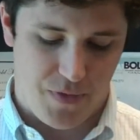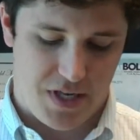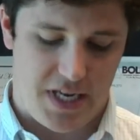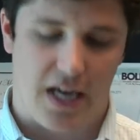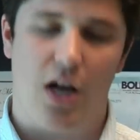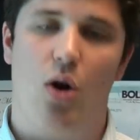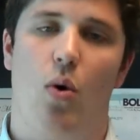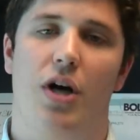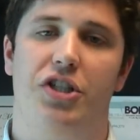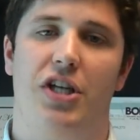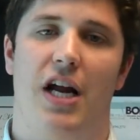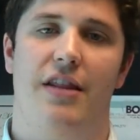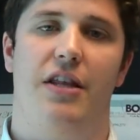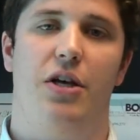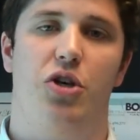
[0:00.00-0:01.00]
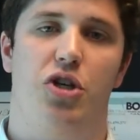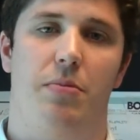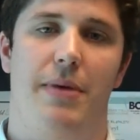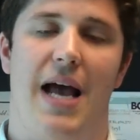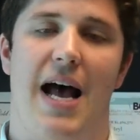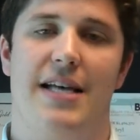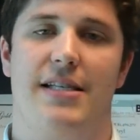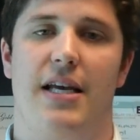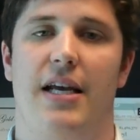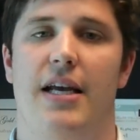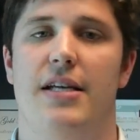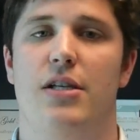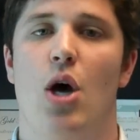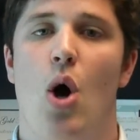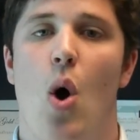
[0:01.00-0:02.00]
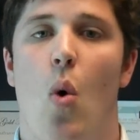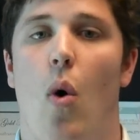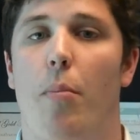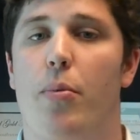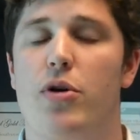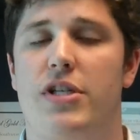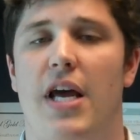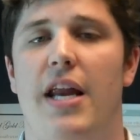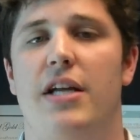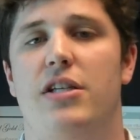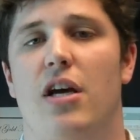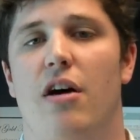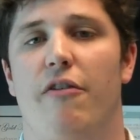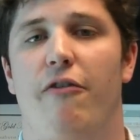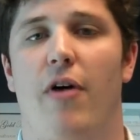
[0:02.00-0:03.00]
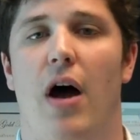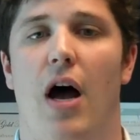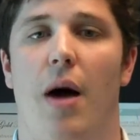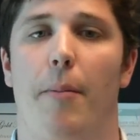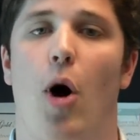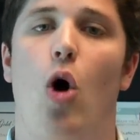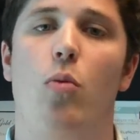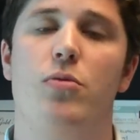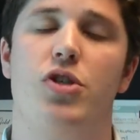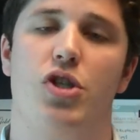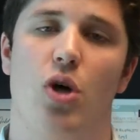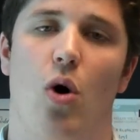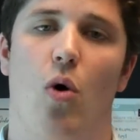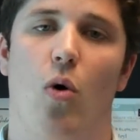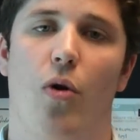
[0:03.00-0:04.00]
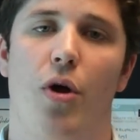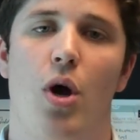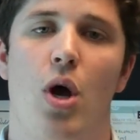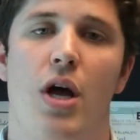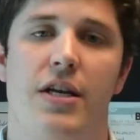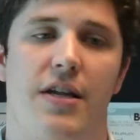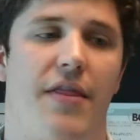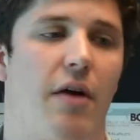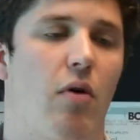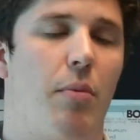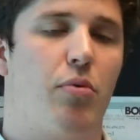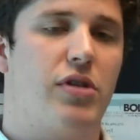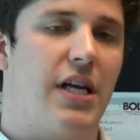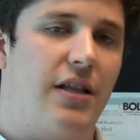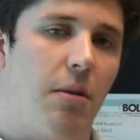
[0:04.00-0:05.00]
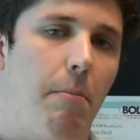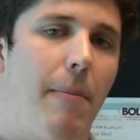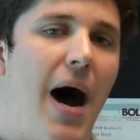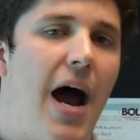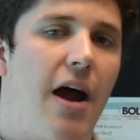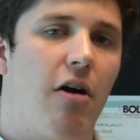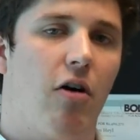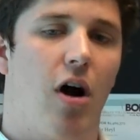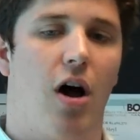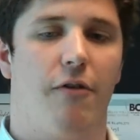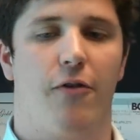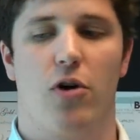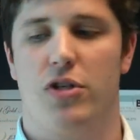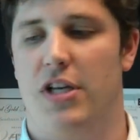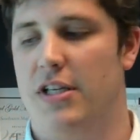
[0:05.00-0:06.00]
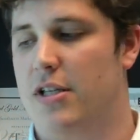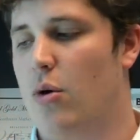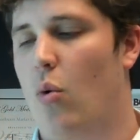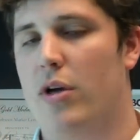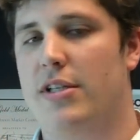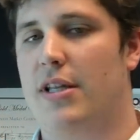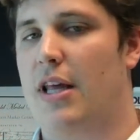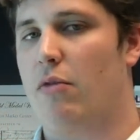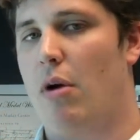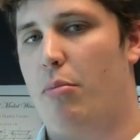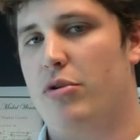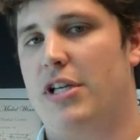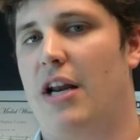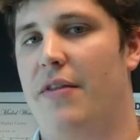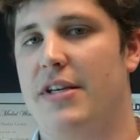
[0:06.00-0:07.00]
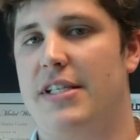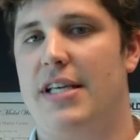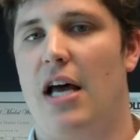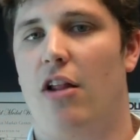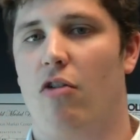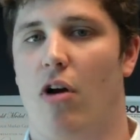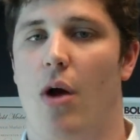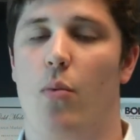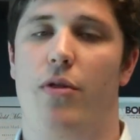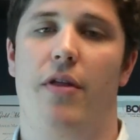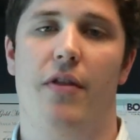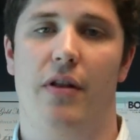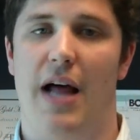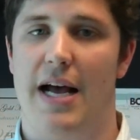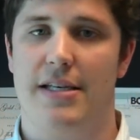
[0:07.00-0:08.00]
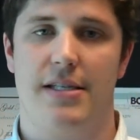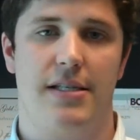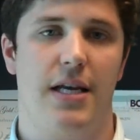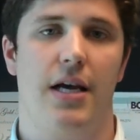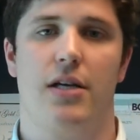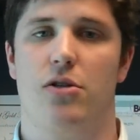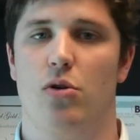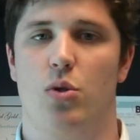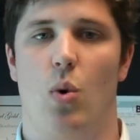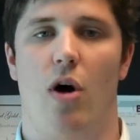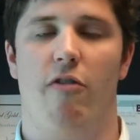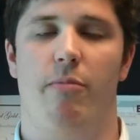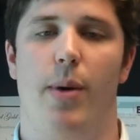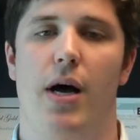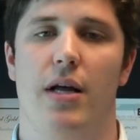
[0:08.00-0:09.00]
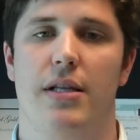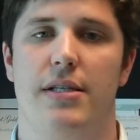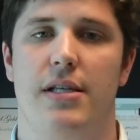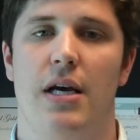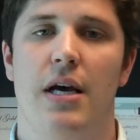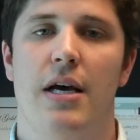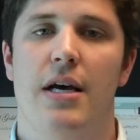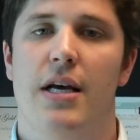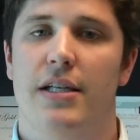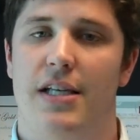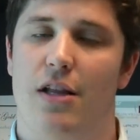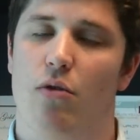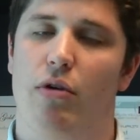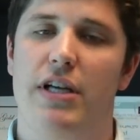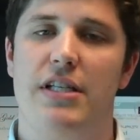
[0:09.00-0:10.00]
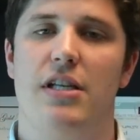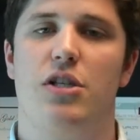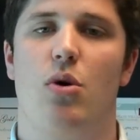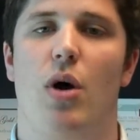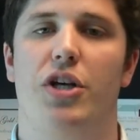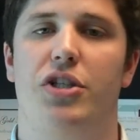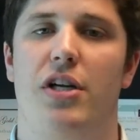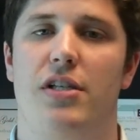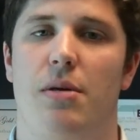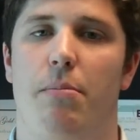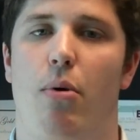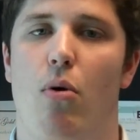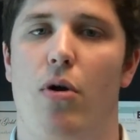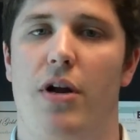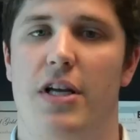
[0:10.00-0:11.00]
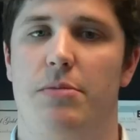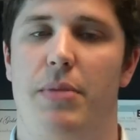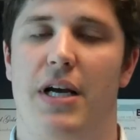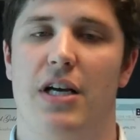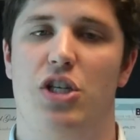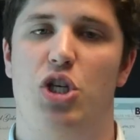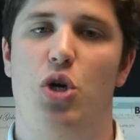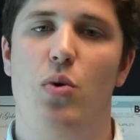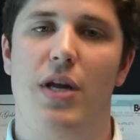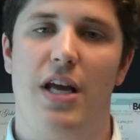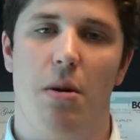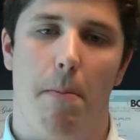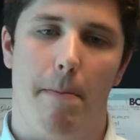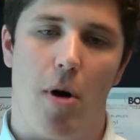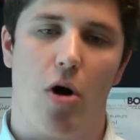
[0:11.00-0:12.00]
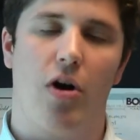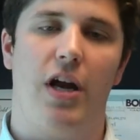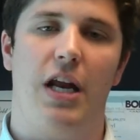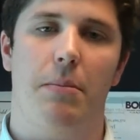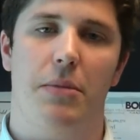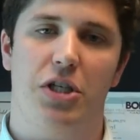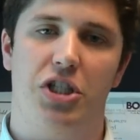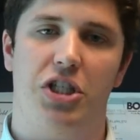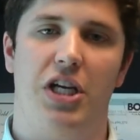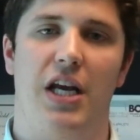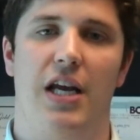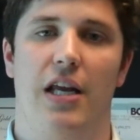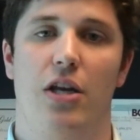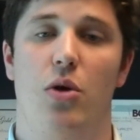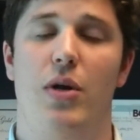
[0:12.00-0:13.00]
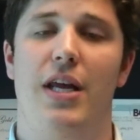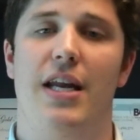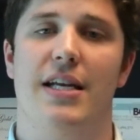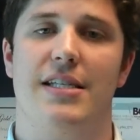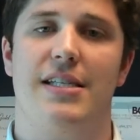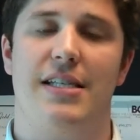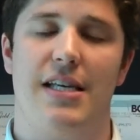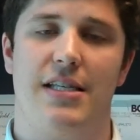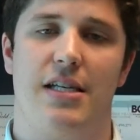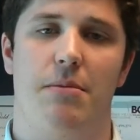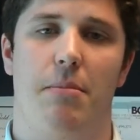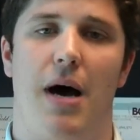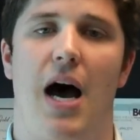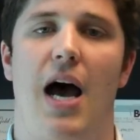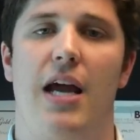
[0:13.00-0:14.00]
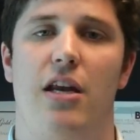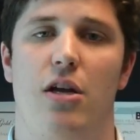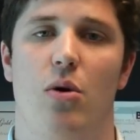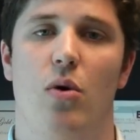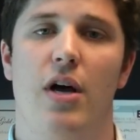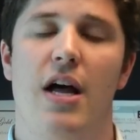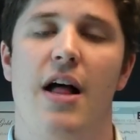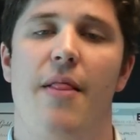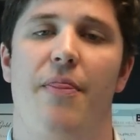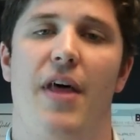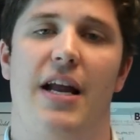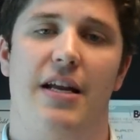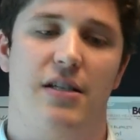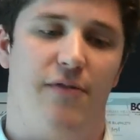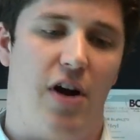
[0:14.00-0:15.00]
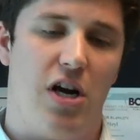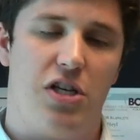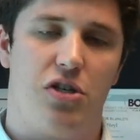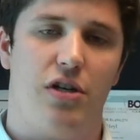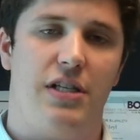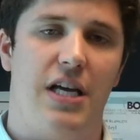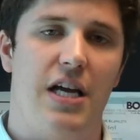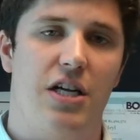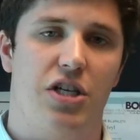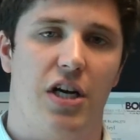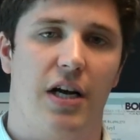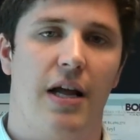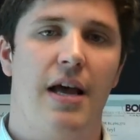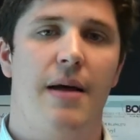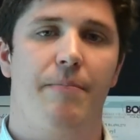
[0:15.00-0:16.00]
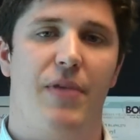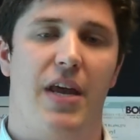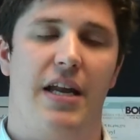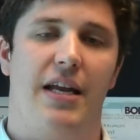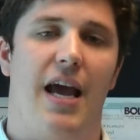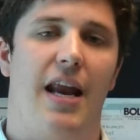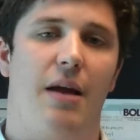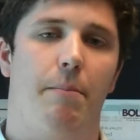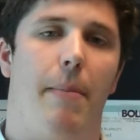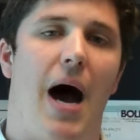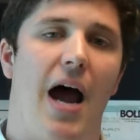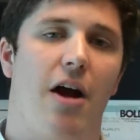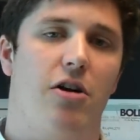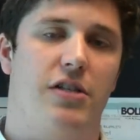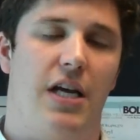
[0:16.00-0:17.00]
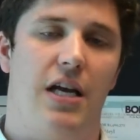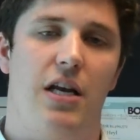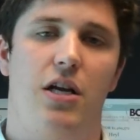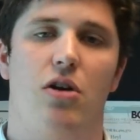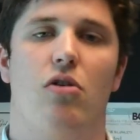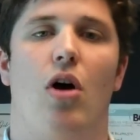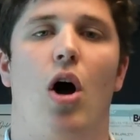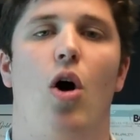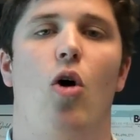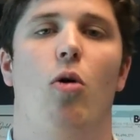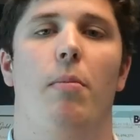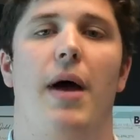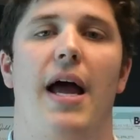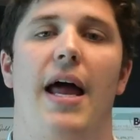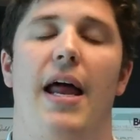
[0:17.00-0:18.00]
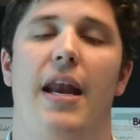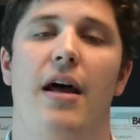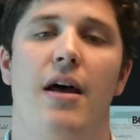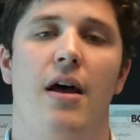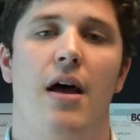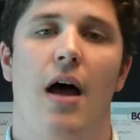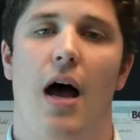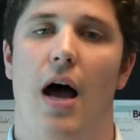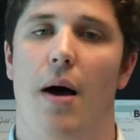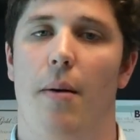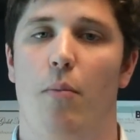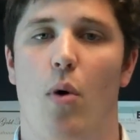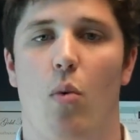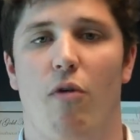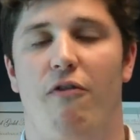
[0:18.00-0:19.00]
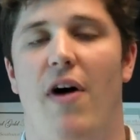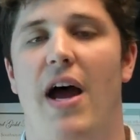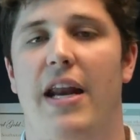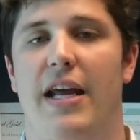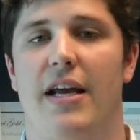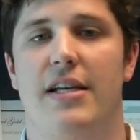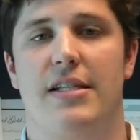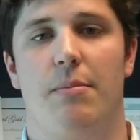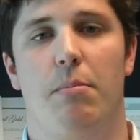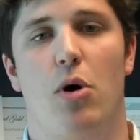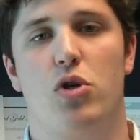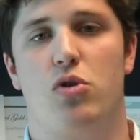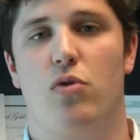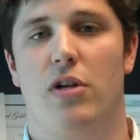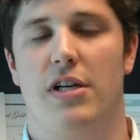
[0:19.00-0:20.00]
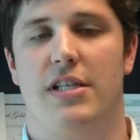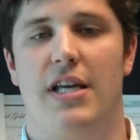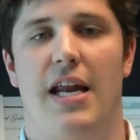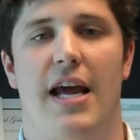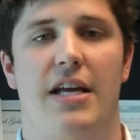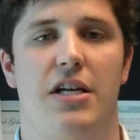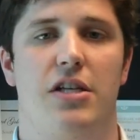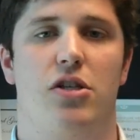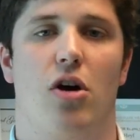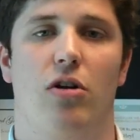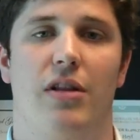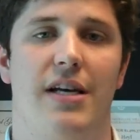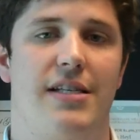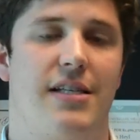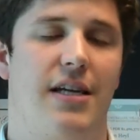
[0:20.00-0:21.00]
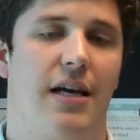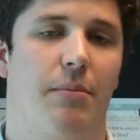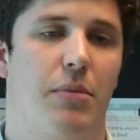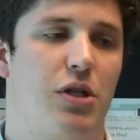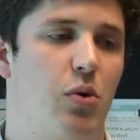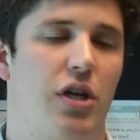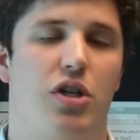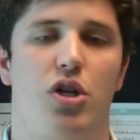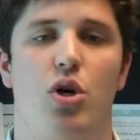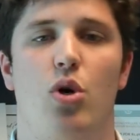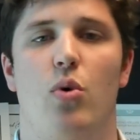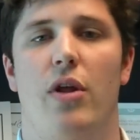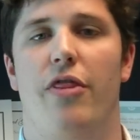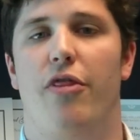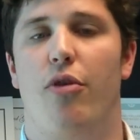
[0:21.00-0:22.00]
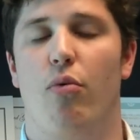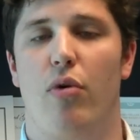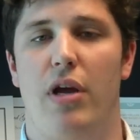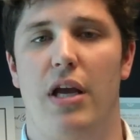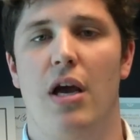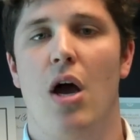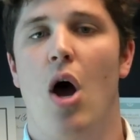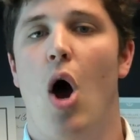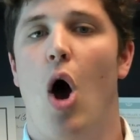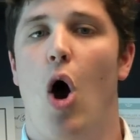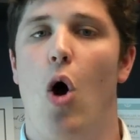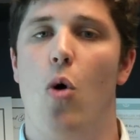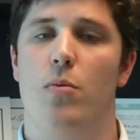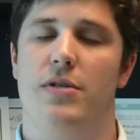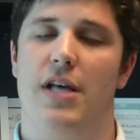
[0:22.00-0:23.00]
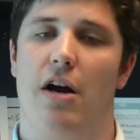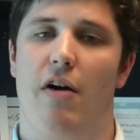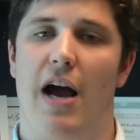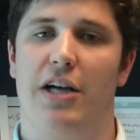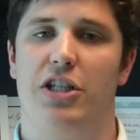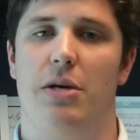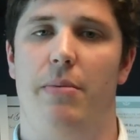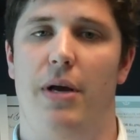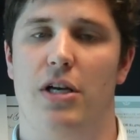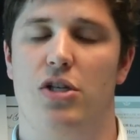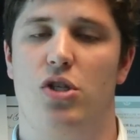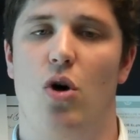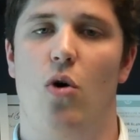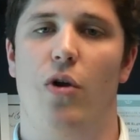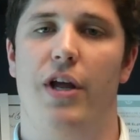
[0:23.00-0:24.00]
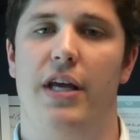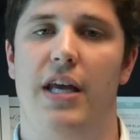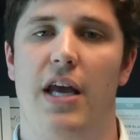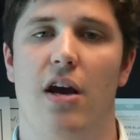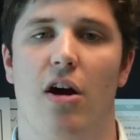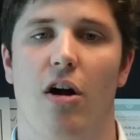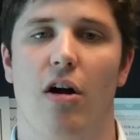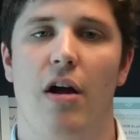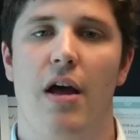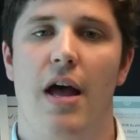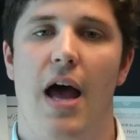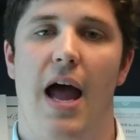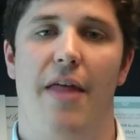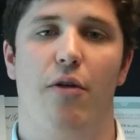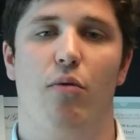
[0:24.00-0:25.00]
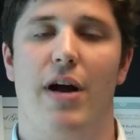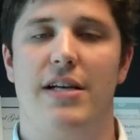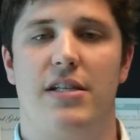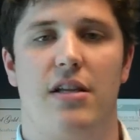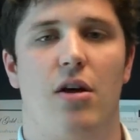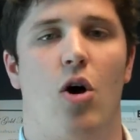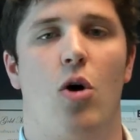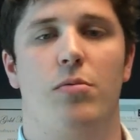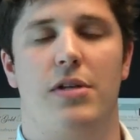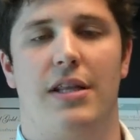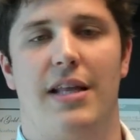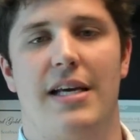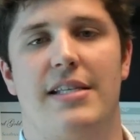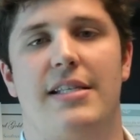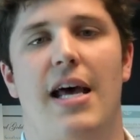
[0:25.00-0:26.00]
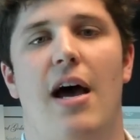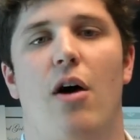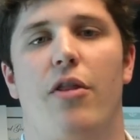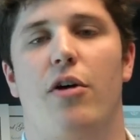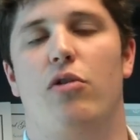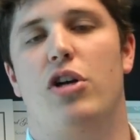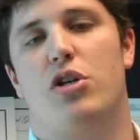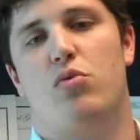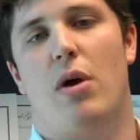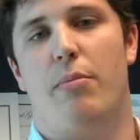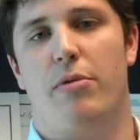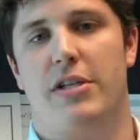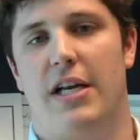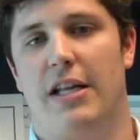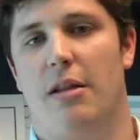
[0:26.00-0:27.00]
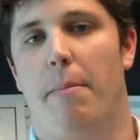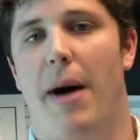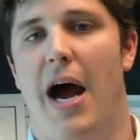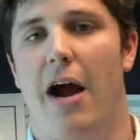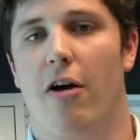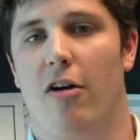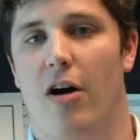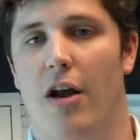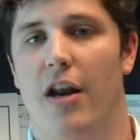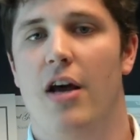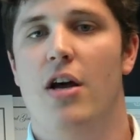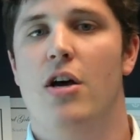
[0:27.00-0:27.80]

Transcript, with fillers: Second question I think you should be asking is, what percentage of homes sold did they represent the buyer on versus the ones that they represented the seller on within the last 6 or 12 months? See, the reason this question is important is because you need a marketing machine. You need a system behind you that is very strategic in getting buyers into your home. And what we're finding is most real estate agents are listing between 2 and 3 homes that are actually being sold a year, and the rest of the homes that they sell, they're just representing the buyer on.